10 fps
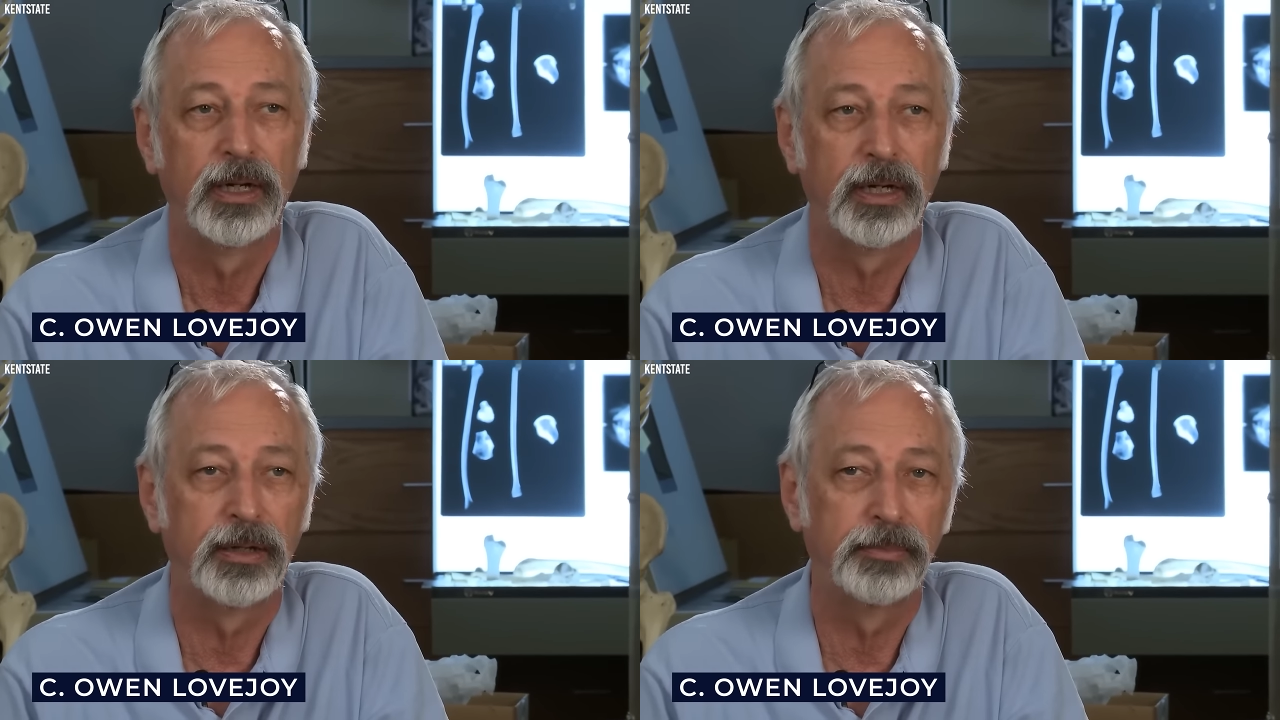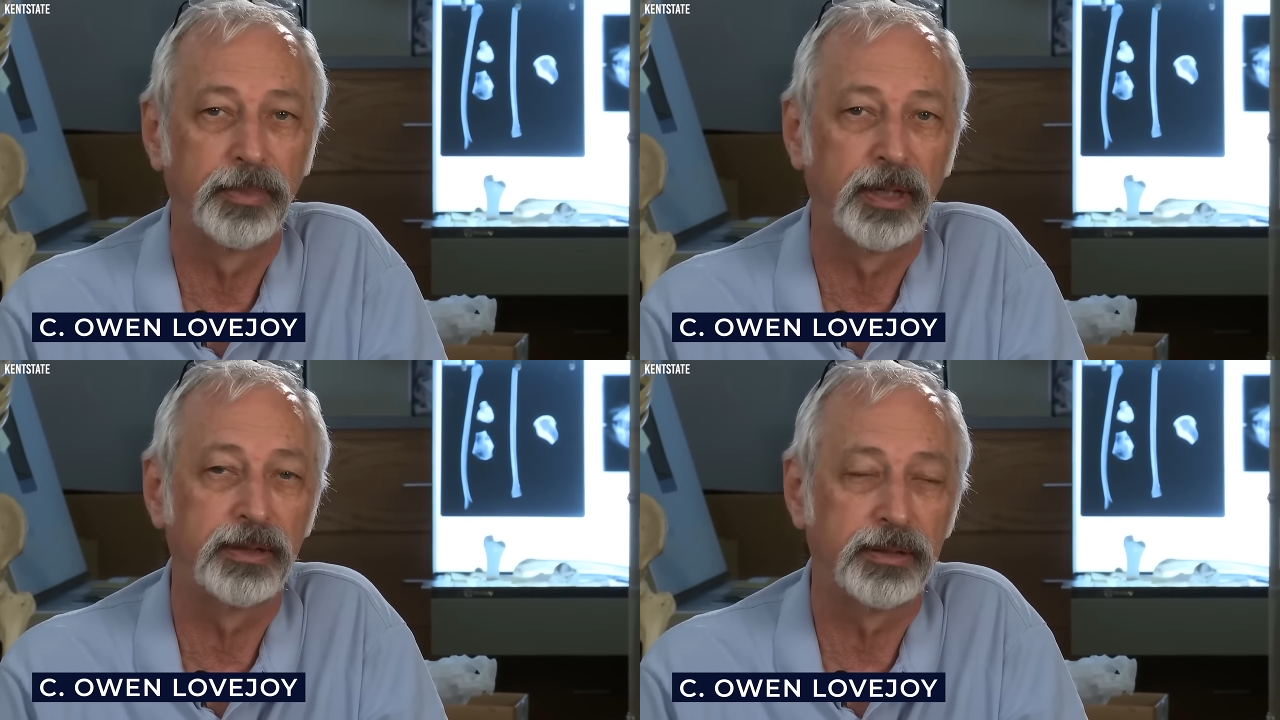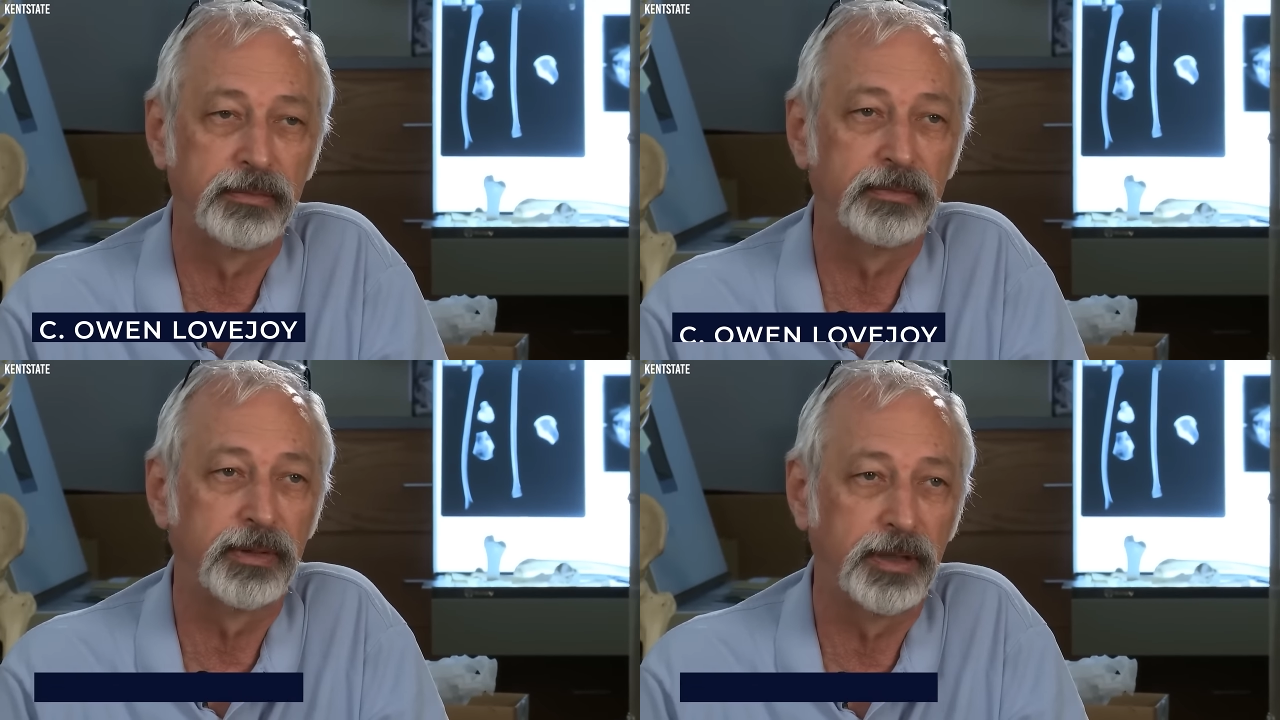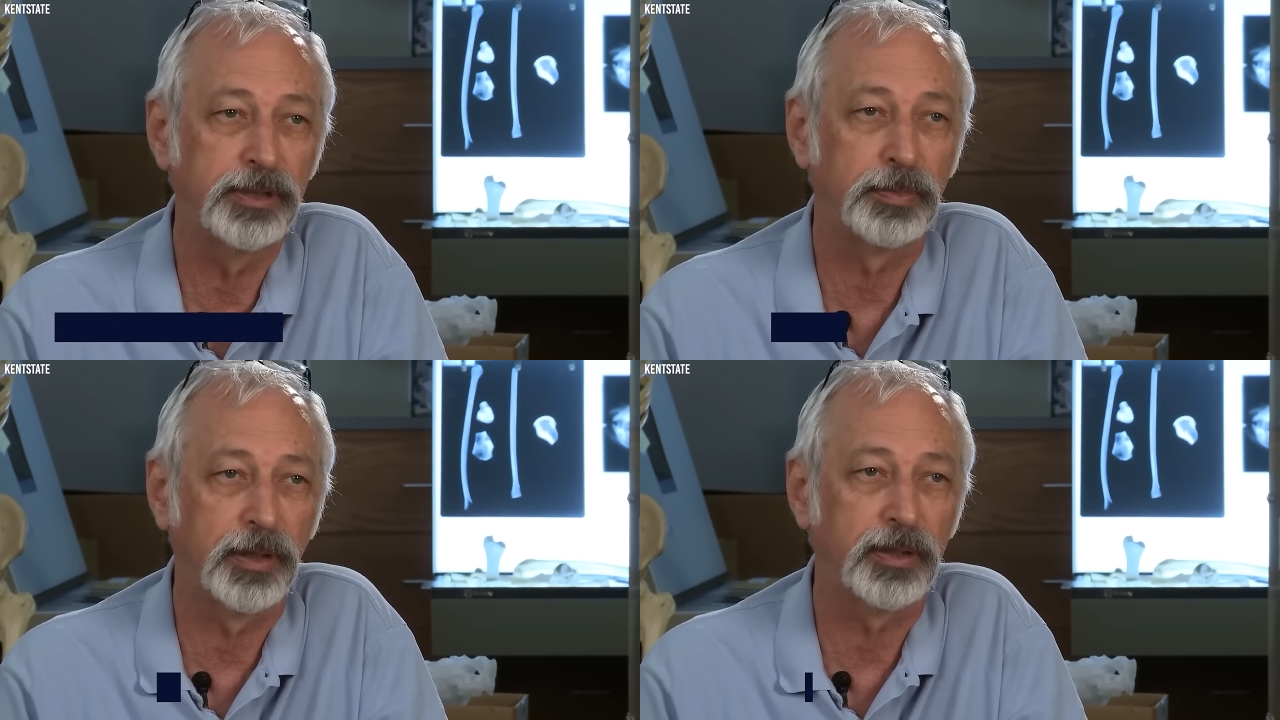of monogamy
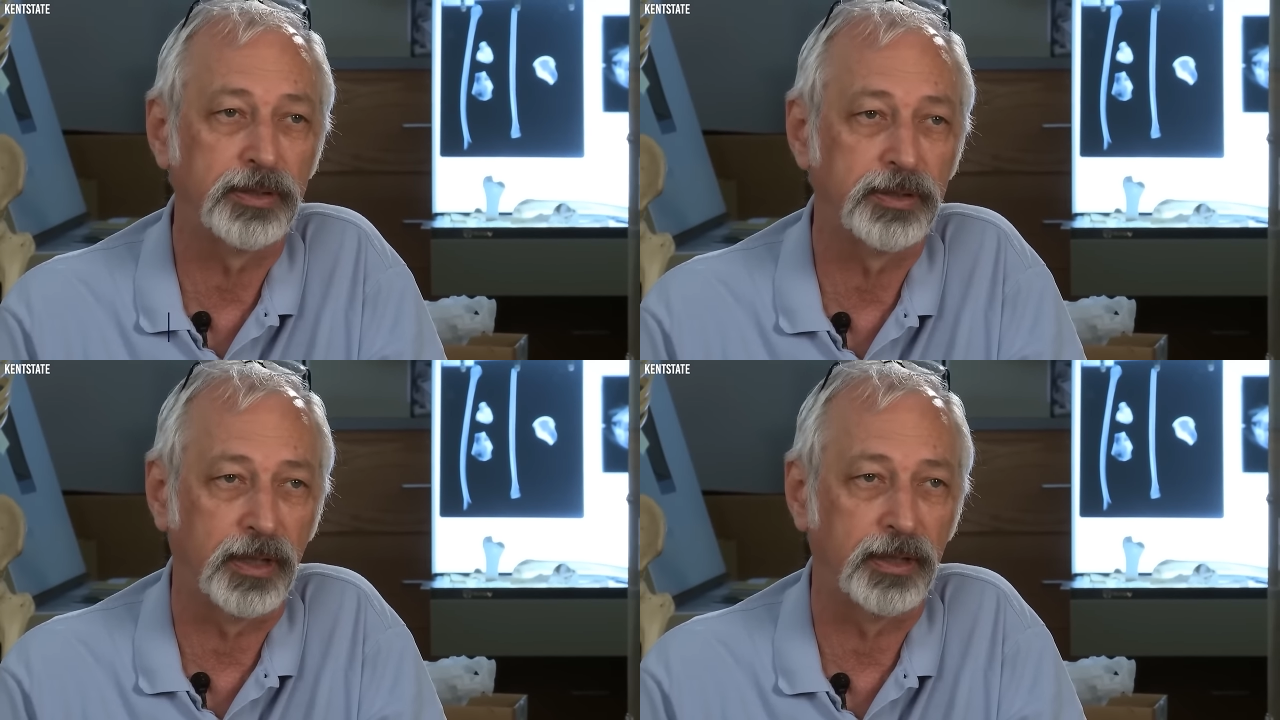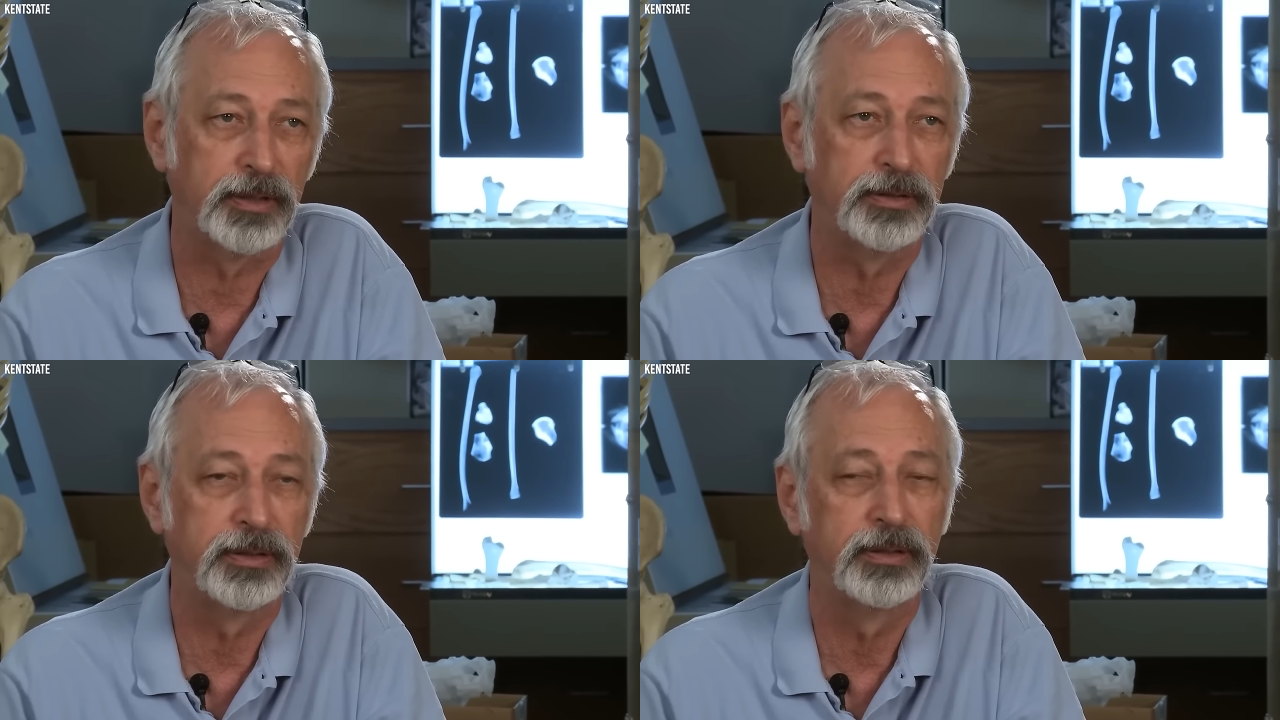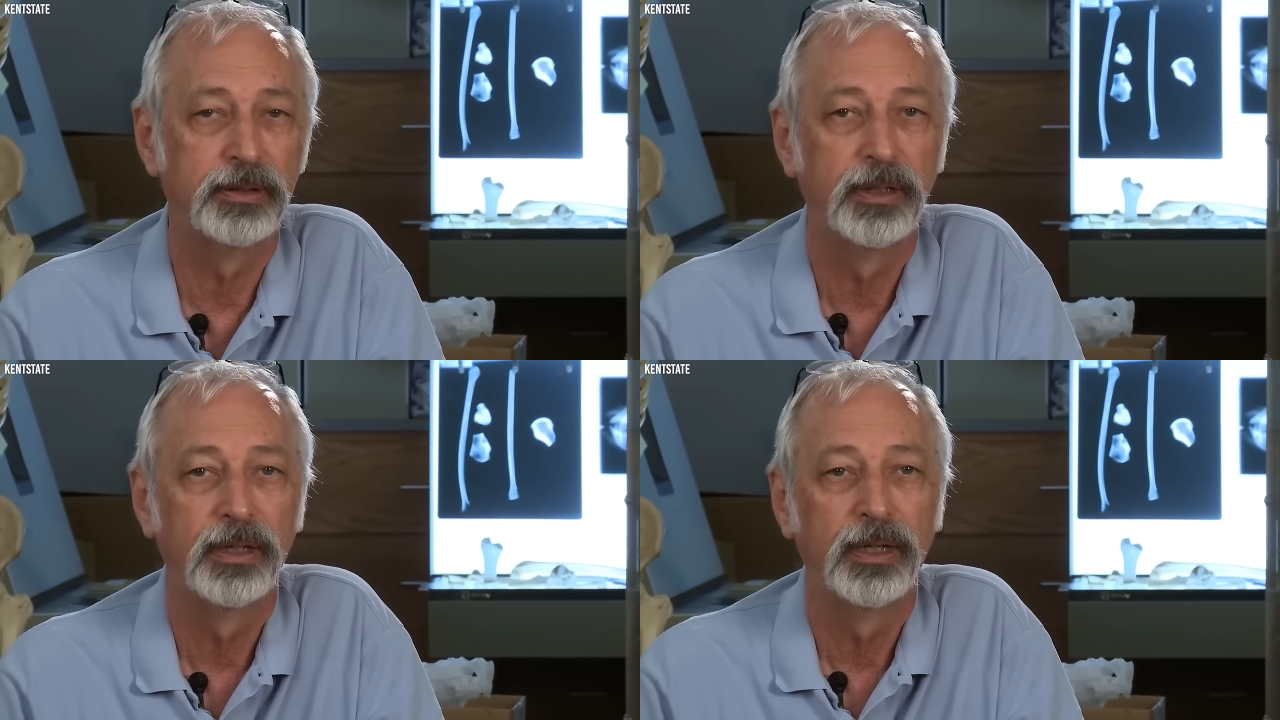6 million years ago.